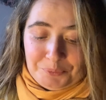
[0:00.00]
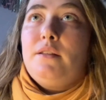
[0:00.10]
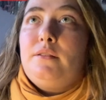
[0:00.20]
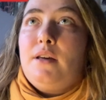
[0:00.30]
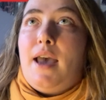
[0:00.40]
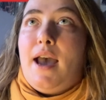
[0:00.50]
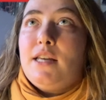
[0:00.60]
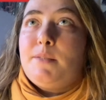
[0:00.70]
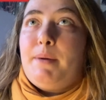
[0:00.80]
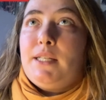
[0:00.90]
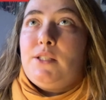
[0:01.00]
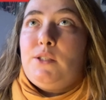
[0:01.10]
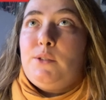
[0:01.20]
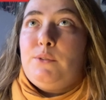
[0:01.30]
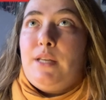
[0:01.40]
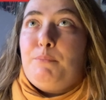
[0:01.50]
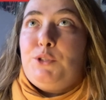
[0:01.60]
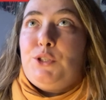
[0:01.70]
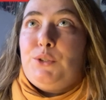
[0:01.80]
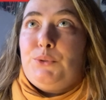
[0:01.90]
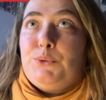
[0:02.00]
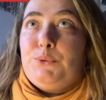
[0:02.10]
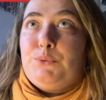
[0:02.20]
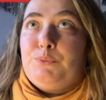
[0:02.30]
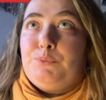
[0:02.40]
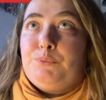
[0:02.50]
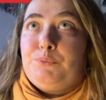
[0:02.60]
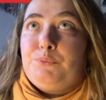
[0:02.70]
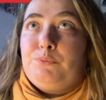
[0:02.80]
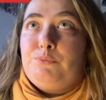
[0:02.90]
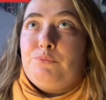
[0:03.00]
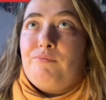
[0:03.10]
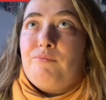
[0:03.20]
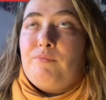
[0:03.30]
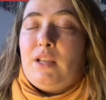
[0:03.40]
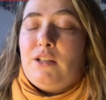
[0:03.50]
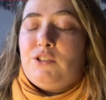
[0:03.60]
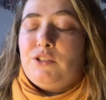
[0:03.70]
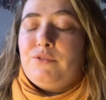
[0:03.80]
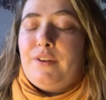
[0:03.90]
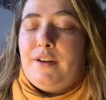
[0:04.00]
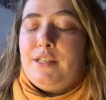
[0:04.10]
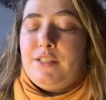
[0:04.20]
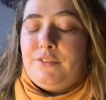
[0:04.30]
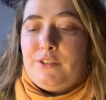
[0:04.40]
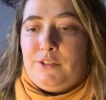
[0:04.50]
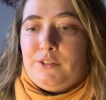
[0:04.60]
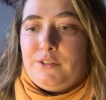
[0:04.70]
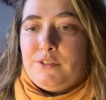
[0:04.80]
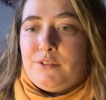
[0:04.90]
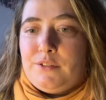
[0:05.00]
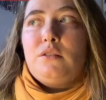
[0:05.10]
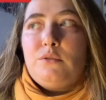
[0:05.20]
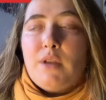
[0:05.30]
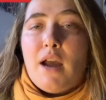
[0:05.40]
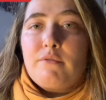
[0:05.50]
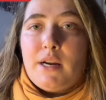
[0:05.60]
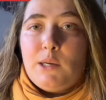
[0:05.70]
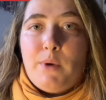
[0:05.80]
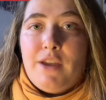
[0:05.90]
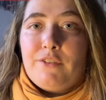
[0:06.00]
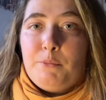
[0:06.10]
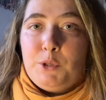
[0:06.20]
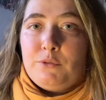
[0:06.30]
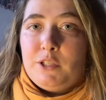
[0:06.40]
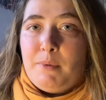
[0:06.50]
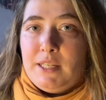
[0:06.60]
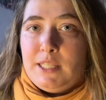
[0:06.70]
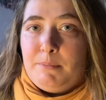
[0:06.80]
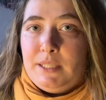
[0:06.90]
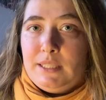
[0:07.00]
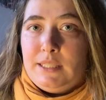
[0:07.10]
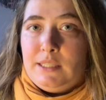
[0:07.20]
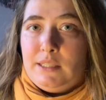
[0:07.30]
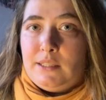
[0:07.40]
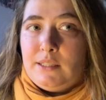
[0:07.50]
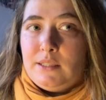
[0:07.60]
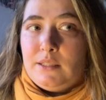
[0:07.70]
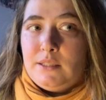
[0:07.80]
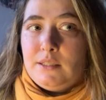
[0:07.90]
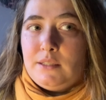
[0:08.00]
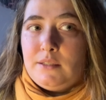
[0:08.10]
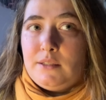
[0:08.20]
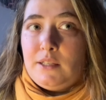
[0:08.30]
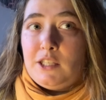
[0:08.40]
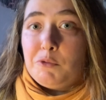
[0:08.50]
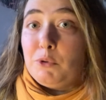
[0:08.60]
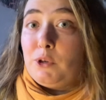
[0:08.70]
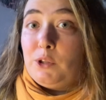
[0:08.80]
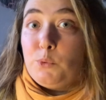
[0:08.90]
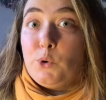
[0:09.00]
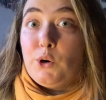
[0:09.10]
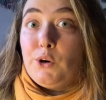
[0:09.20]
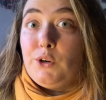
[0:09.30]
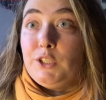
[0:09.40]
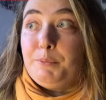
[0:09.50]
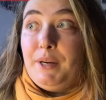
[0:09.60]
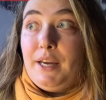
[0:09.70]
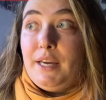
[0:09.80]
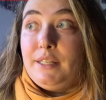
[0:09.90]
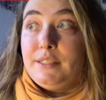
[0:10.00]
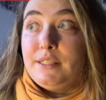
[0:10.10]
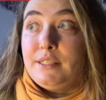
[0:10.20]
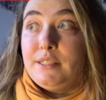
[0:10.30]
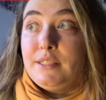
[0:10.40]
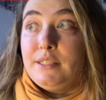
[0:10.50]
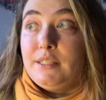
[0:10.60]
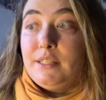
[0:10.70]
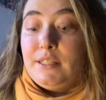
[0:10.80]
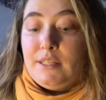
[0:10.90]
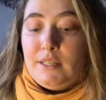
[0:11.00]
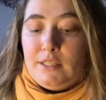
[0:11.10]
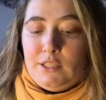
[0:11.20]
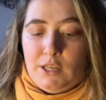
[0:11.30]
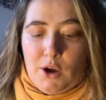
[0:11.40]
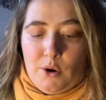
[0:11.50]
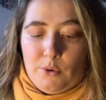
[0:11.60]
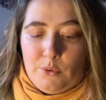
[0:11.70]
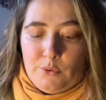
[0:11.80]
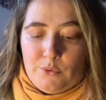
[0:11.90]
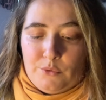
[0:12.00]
The aspect to Neptune, it's just very difficult. Do not run away from your responsibilities. Explore the world, but, you know,